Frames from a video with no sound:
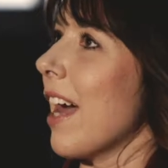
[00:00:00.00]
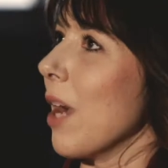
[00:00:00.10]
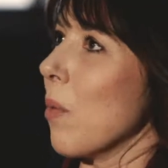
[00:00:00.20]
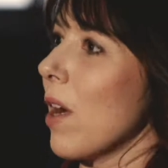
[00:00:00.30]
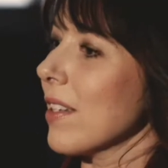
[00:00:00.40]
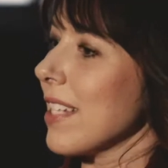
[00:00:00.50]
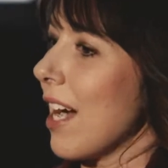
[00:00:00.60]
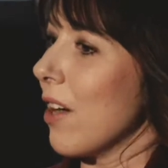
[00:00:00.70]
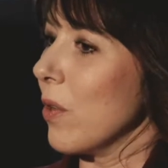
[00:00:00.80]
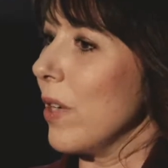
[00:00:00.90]
I walked
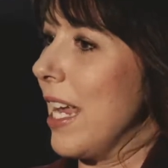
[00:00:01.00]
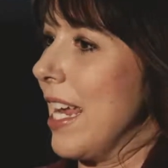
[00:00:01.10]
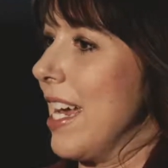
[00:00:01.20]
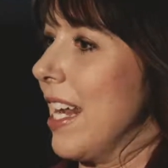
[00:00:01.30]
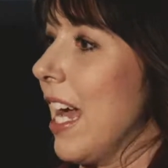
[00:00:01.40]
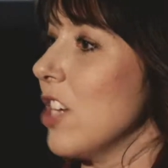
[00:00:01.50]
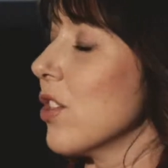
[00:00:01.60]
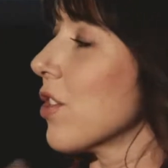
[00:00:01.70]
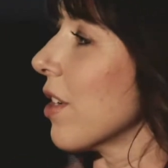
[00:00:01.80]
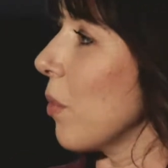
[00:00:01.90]
out and I
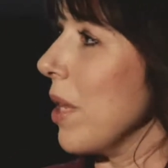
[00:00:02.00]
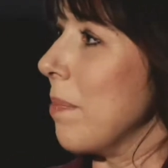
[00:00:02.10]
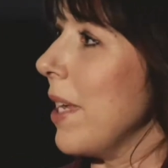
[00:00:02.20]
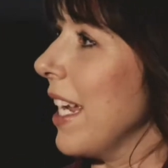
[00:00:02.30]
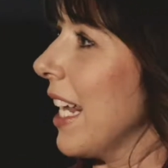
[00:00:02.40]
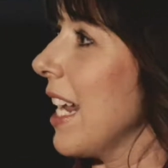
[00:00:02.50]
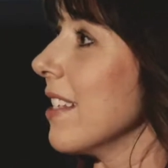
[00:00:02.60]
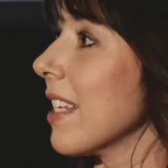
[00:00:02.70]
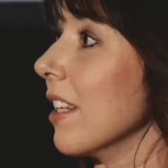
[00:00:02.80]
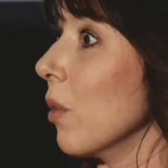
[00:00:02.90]
just started weeping, and I
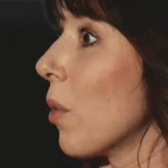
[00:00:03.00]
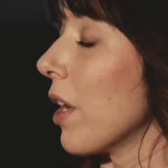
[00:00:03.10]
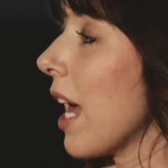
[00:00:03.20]
said, Lord,